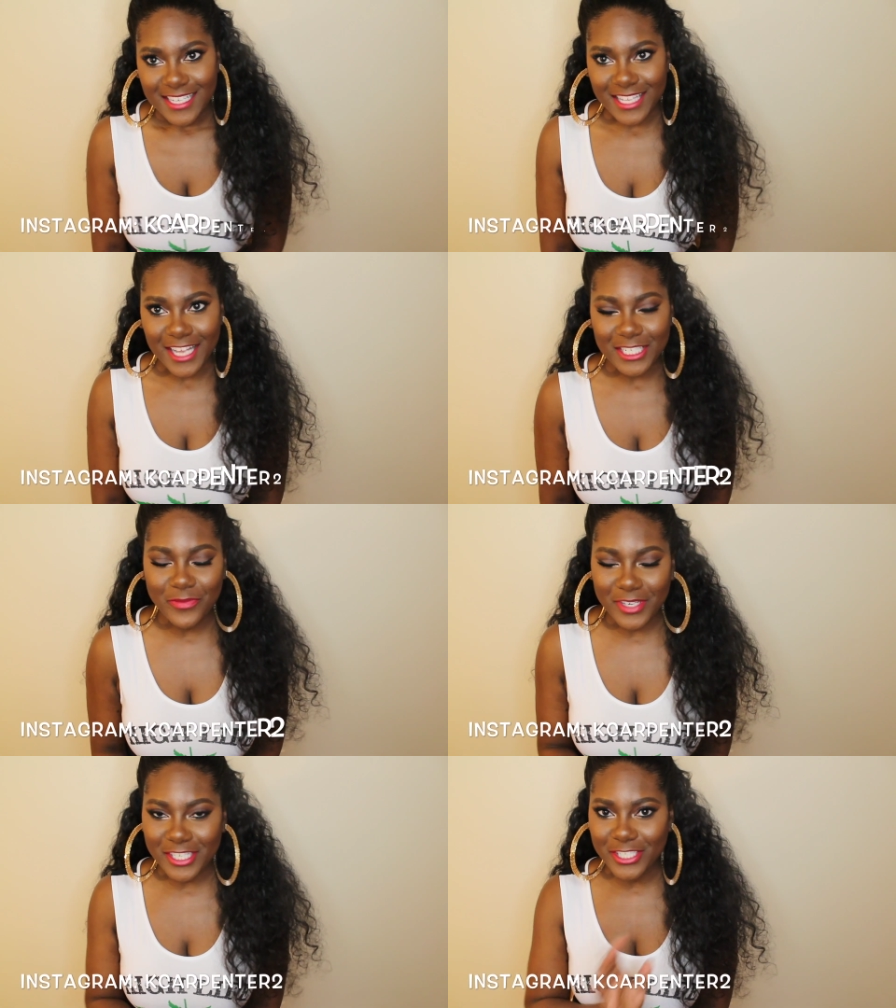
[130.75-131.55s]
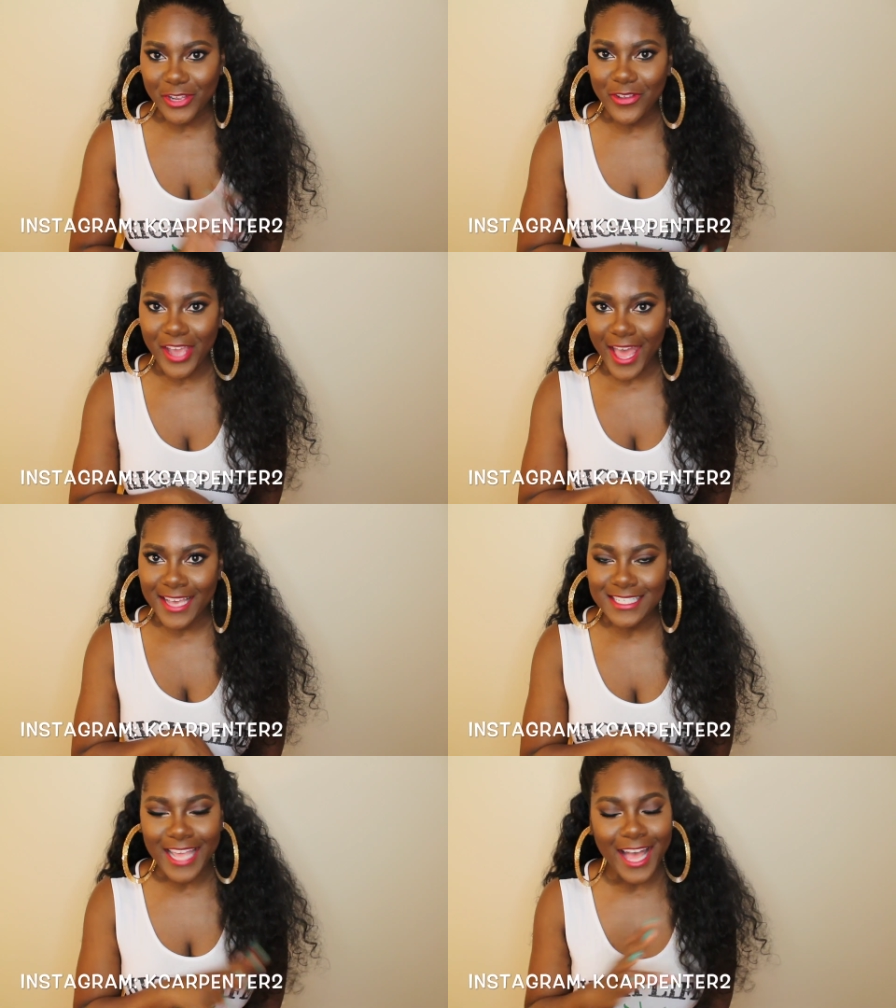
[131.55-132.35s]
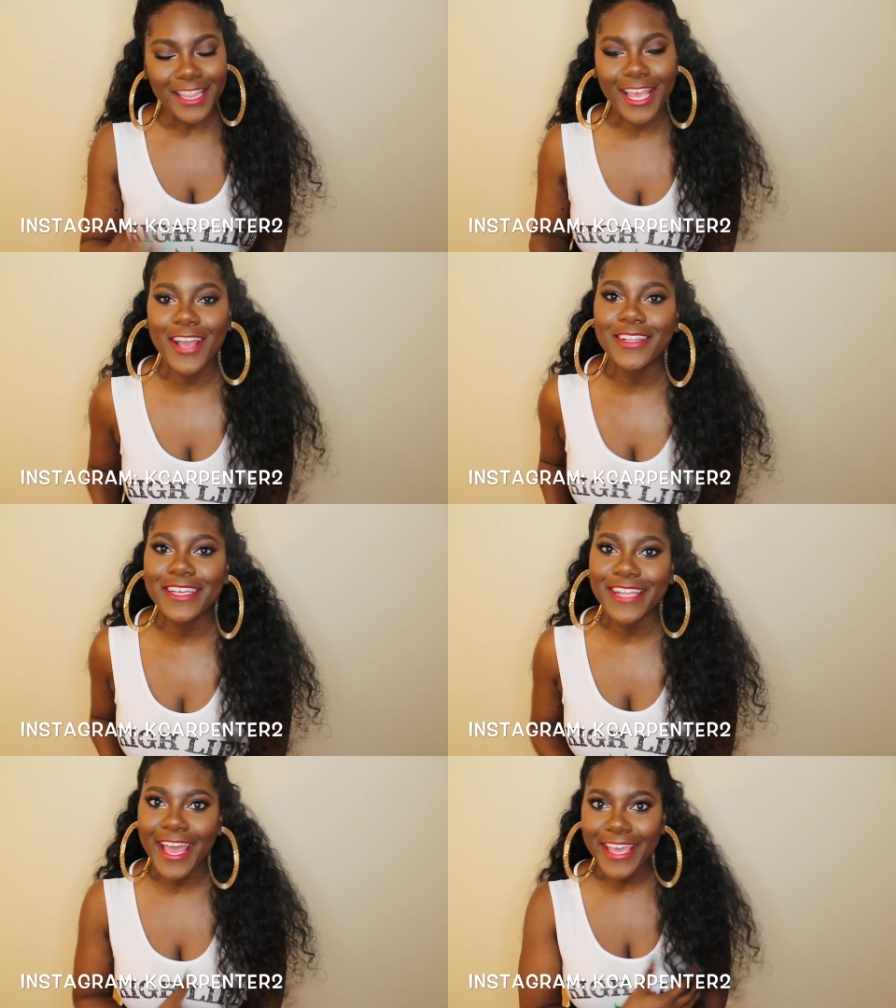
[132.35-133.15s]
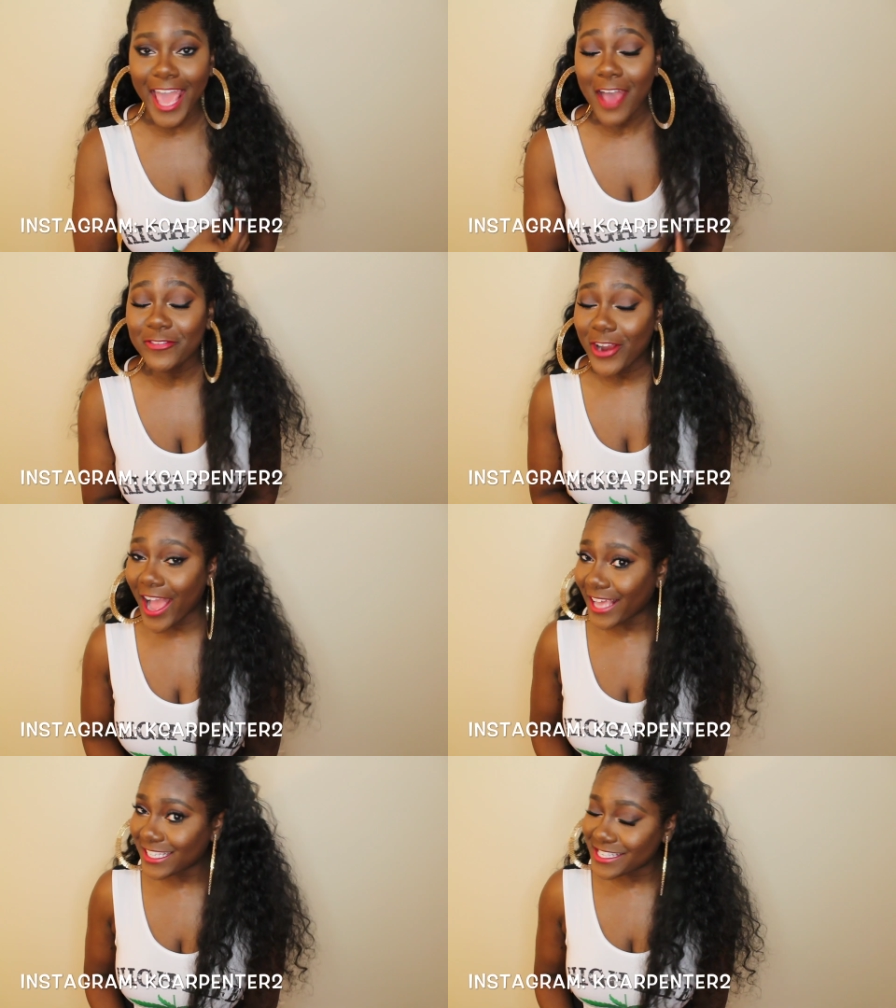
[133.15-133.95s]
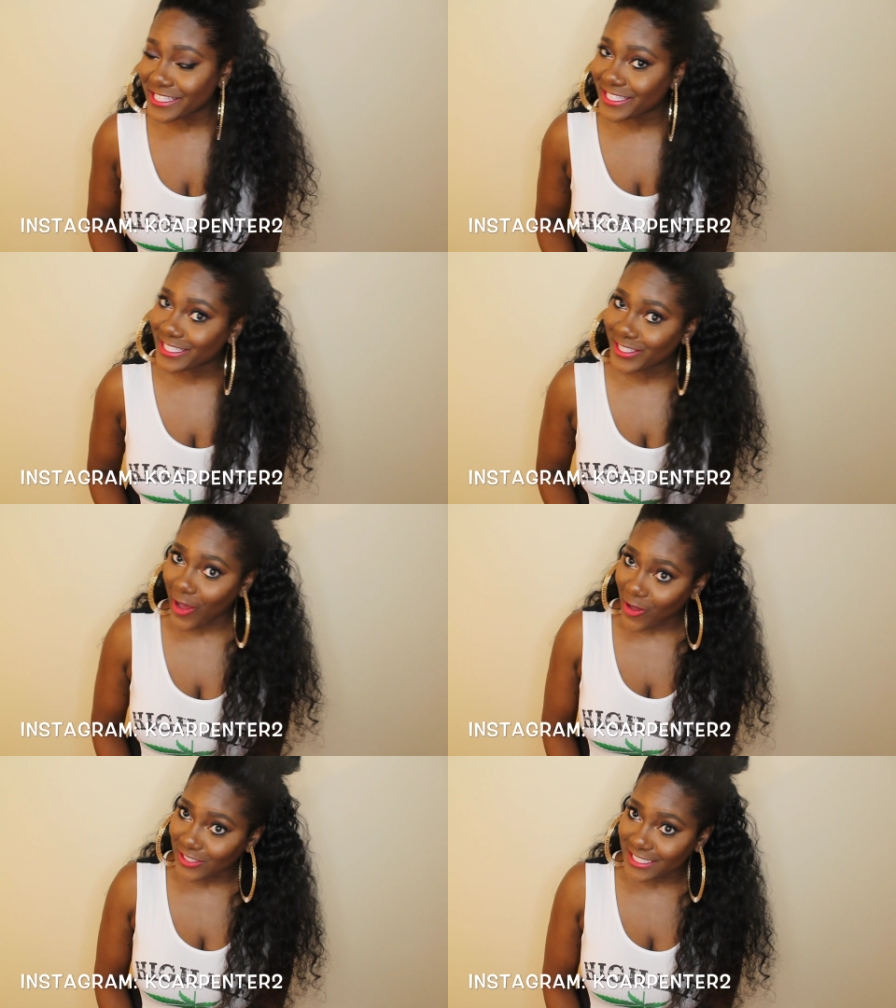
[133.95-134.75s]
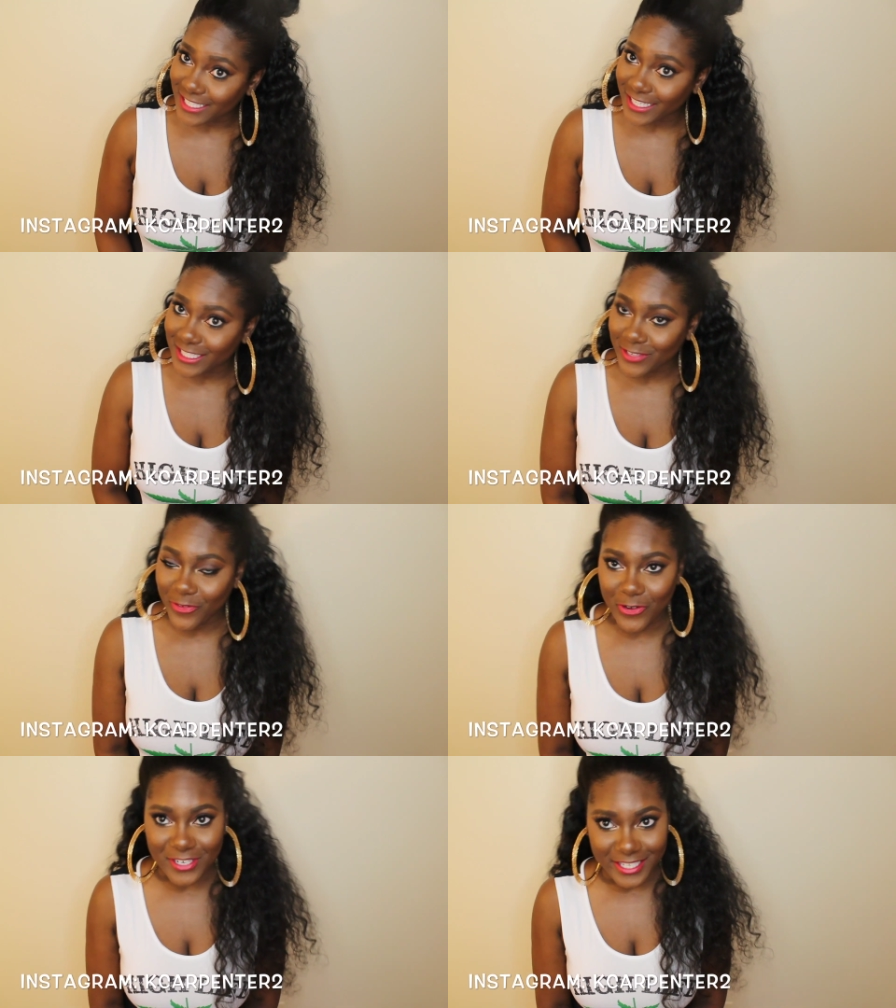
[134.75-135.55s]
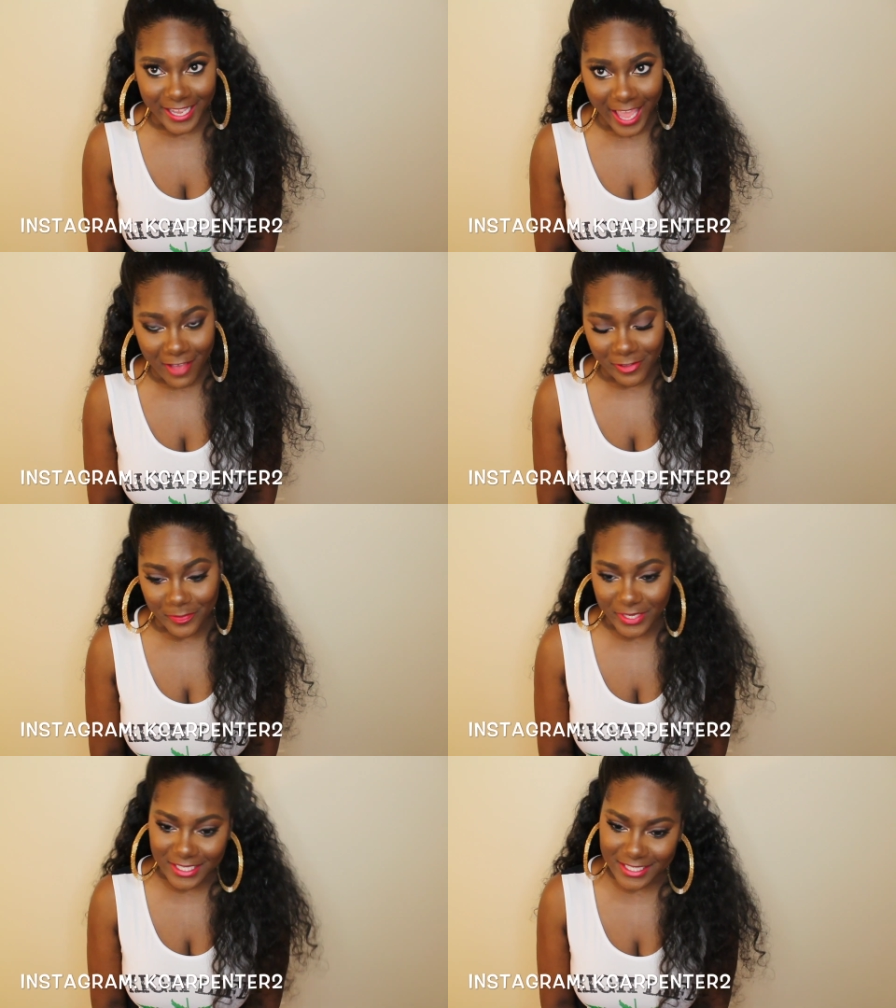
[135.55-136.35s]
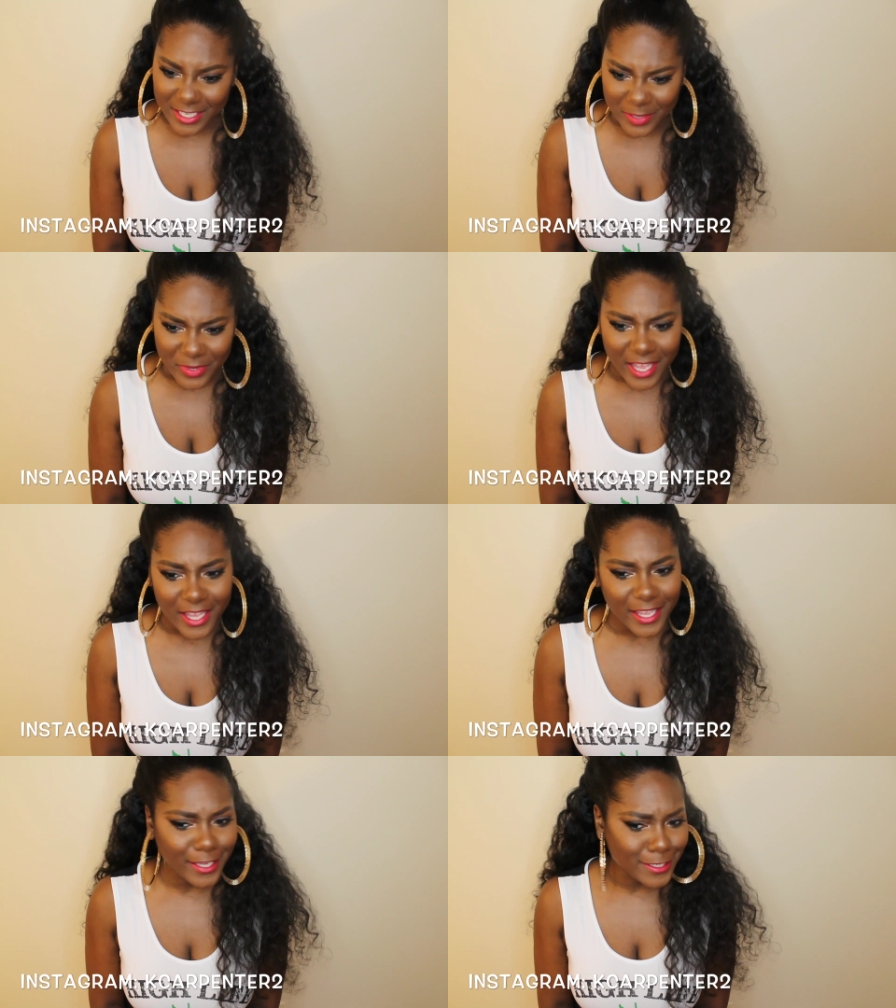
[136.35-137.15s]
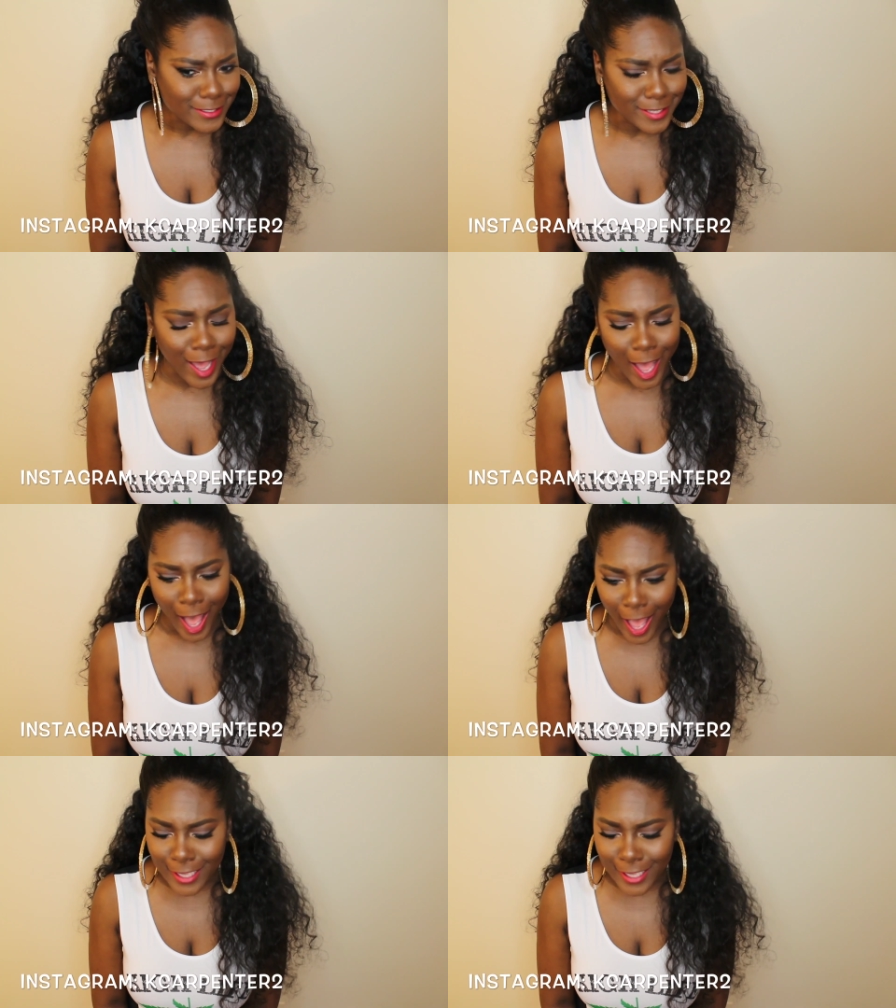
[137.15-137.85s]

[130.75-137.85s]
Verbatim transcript: So I just wanted to show you guys how the hair looked like after I installed it. Of course, I have it pinned up. It is hot